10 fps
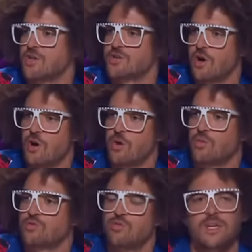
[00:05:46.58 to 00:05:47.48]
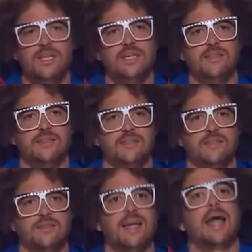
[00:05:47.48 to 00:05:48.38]
song was really
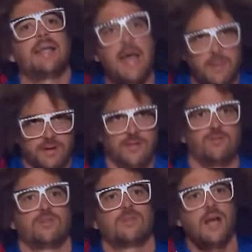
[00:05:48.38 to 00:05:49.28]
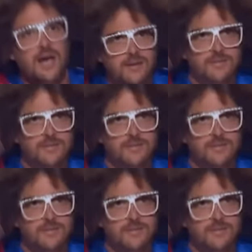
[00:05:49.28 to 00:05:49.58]
dynamic. There was a lot